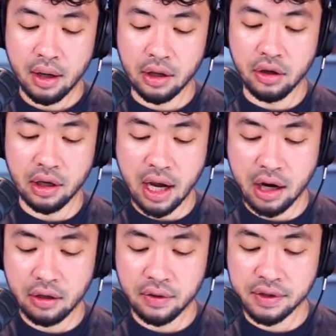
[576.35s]
And you can
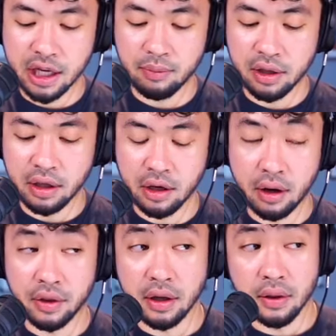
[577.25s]
kind of do the same thing here
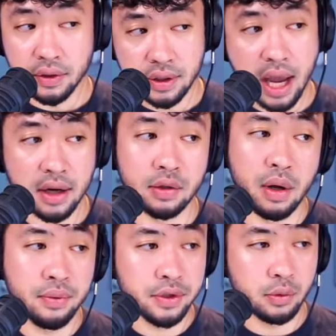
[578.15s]
on the other side as
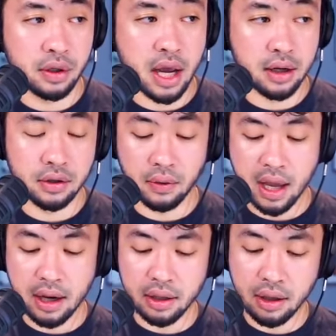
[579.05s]
well. So we'll kind of do
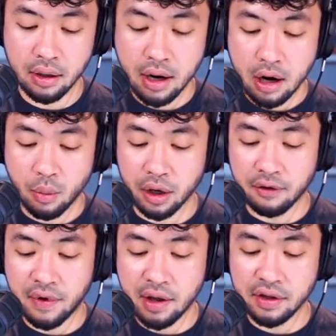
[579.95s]
that here. We're going
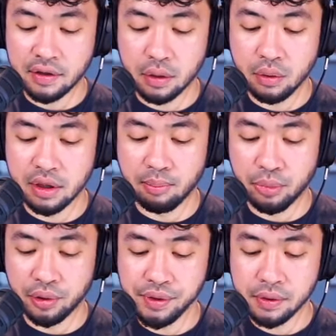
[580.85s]
to find these two
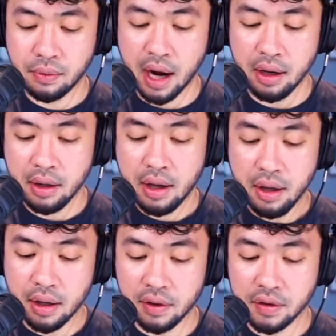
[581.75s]
dimples, right?
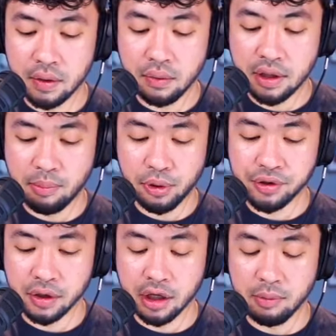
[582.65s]
And these two
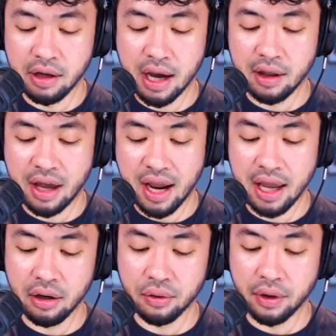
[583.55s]
dimples are going to be kind of that
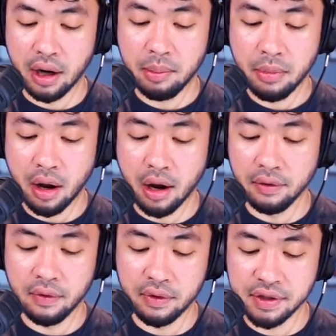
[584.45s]
angle there
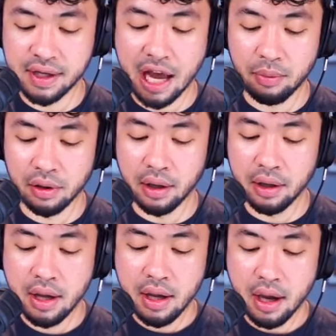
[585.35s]
of the
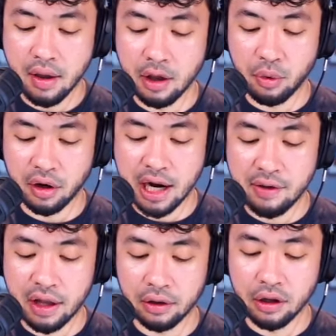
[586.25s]
scapula. And then we're going to
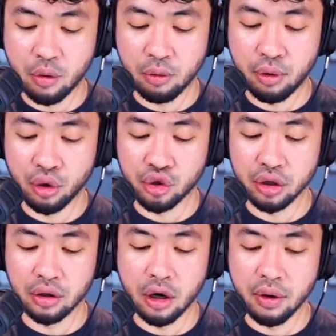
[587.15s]
have that lower
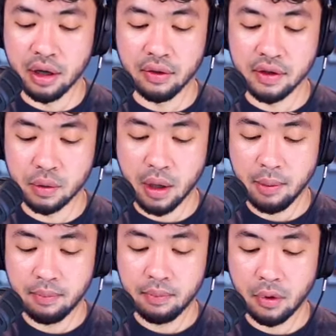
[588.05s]
portion going in this way.
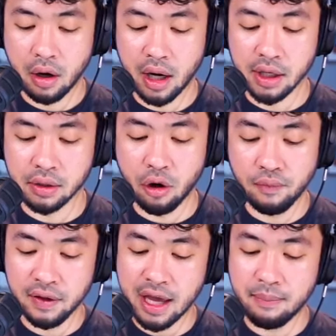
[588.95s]
All right, so
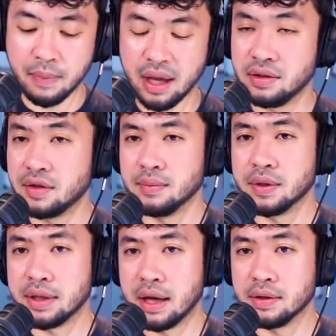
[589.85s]
hopefully that made some
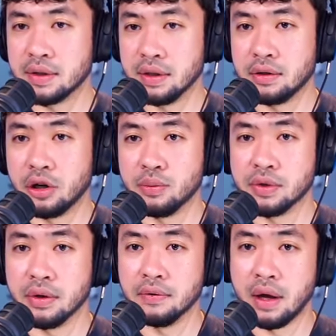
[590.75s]
sense in
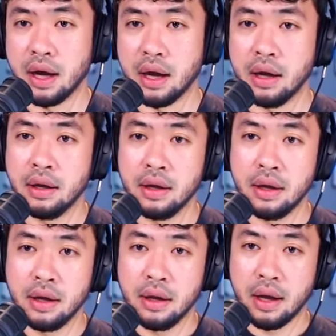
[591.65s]
terms of
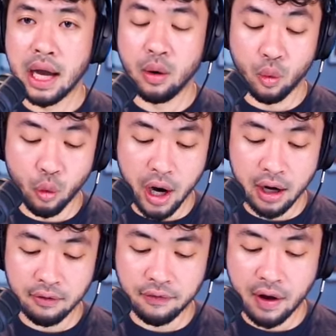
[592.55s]

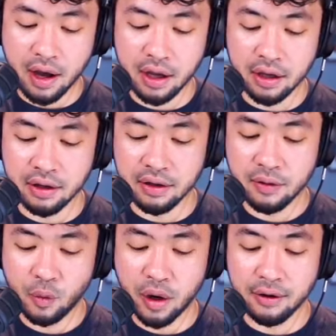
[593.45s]
where to find
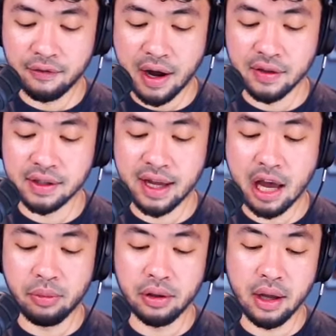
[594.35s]
the
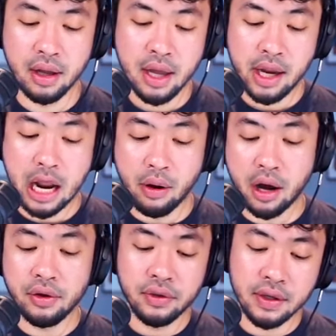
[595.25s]
scapula. Now,
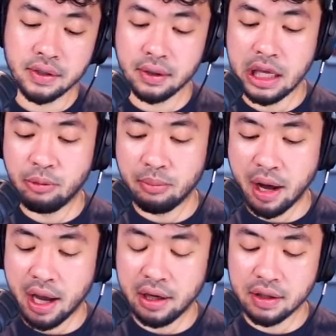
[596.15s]
other things to keep in
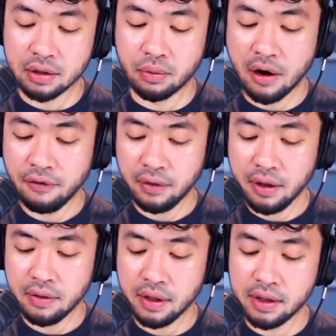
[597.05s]
mind is
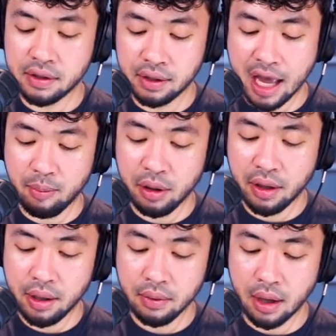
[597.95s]
roughly the
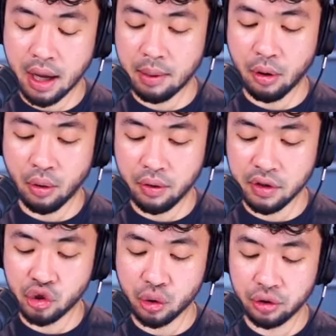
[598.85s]
scapula or
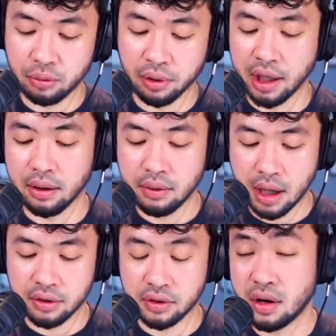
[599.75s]
the shoulder blade.
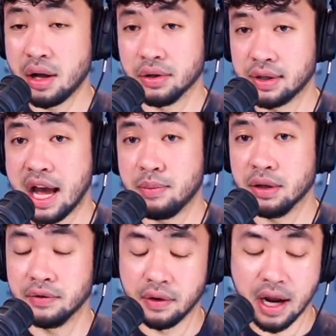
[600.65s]
I'll just call it
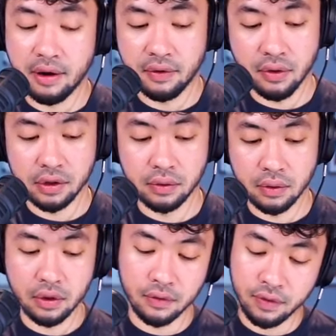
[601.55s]
scapula for now, for those of you
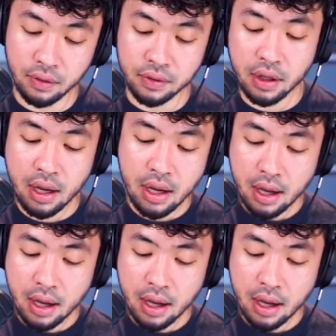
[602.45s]
who are confused.